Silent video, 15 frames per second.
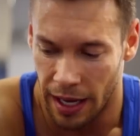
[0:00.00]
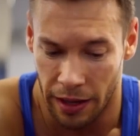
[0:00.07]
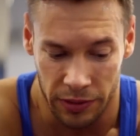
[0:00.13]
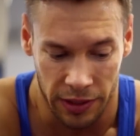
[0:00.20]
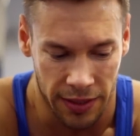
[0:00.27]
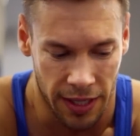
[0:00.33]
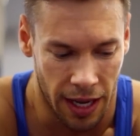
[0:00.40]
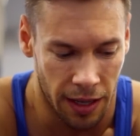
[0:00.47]
Half
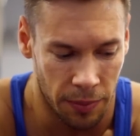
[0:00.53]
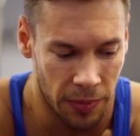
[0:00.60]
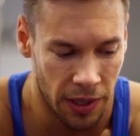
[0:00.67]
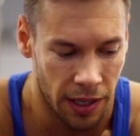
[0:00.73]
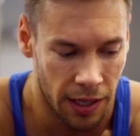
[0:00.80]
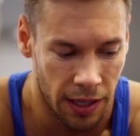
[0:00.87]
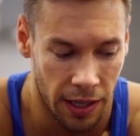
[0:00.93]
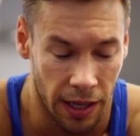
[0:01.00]
the time,
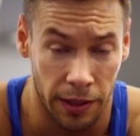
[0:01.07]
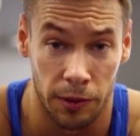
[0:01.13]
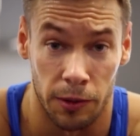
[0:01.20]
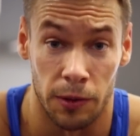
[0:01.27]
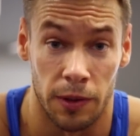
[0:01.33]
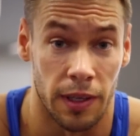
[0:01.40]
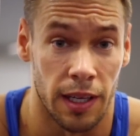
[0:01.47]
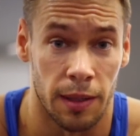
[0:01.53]
I don't
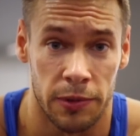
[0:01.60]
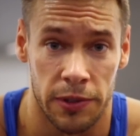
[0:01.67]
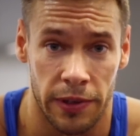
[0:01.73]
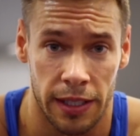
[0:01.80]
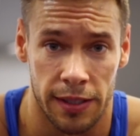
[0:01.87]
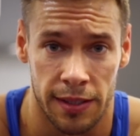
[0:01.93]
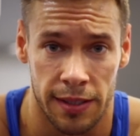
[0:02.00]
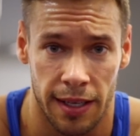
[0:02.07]
know the names of
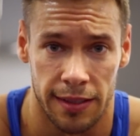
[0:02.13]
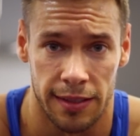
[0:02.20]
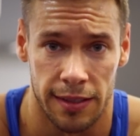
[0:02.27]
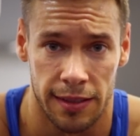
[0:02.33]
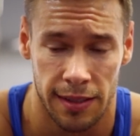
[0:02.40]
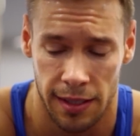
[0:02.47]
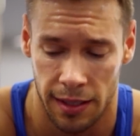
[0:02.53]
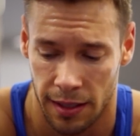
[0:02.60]

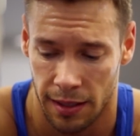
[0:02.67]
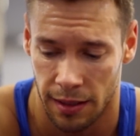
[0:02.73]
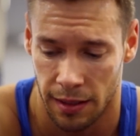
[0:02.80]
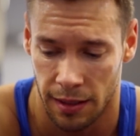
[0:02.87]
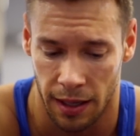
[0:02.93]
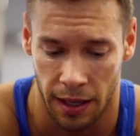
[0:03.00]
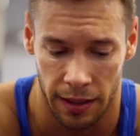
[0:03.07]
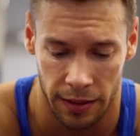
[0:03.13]
exercises.
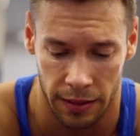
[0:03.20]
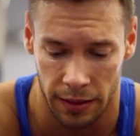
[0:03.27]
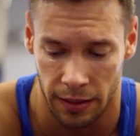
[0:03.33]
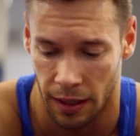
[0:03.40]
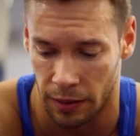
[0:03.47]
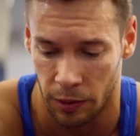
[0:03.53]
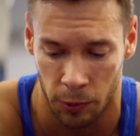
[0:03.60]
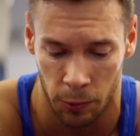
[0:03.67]
I
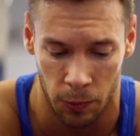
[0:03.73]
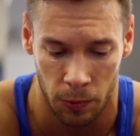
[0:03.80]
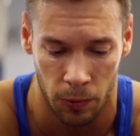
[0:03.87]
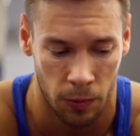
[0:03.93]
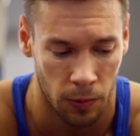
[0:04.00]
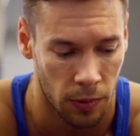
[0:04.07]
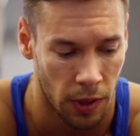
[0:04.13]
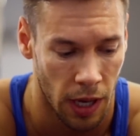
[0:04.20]
know
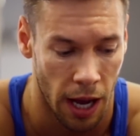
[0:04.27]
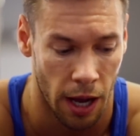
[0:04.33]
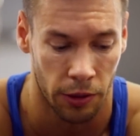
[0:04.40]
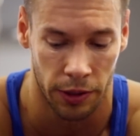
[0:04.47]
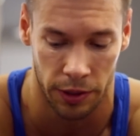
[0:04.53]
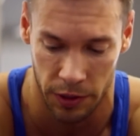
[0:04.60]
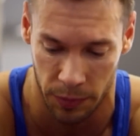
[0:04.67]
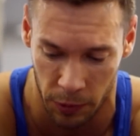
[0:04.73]
how
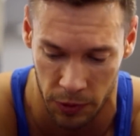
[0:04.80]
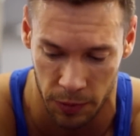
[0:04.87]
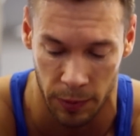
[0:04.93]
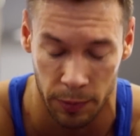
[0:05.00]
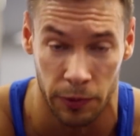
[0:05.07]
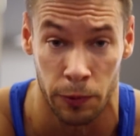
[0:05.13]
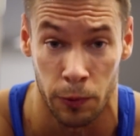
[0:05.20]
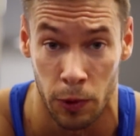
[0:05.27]
they're supposed to be
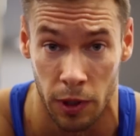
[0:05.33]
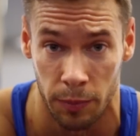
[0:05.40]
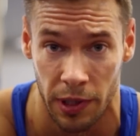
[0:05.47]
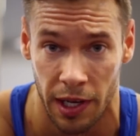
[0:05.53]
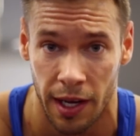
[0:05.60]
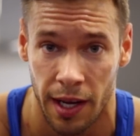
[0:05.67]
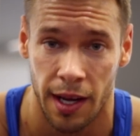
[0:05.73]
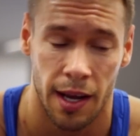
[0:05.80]
performed.
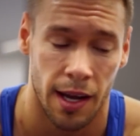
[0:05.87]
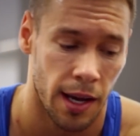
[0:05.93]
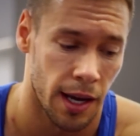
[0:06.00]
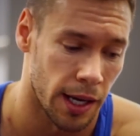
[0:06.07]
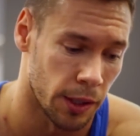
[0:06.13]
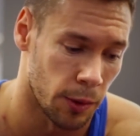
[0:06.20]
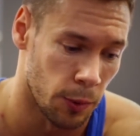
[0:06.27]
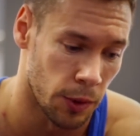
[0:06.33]

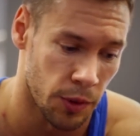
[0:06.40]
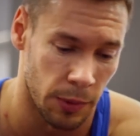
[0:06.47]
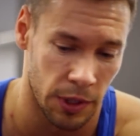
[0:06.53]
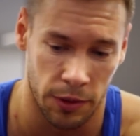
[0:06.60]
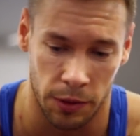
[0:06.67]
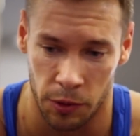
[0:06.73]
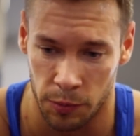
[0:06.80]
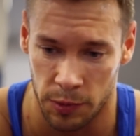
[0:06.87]
I know which
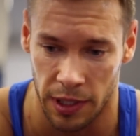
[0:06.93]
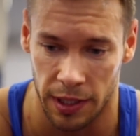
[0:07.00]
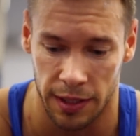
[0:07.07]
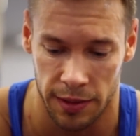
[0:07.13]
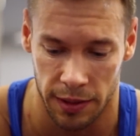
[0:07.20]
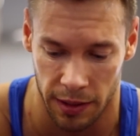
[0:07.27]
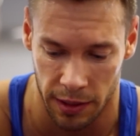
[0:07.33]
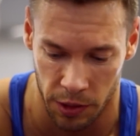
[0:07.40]
muscle groups I
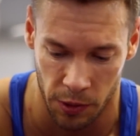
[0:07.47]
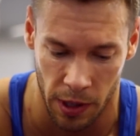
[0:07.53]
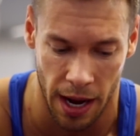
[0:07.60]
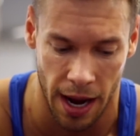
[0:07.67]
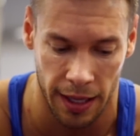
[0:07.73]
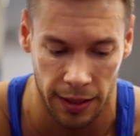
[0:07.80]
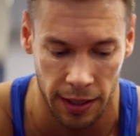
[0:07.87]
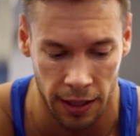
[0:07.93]
need to
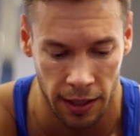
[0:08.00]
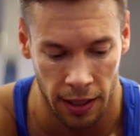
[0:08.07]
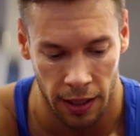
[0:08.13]
contract,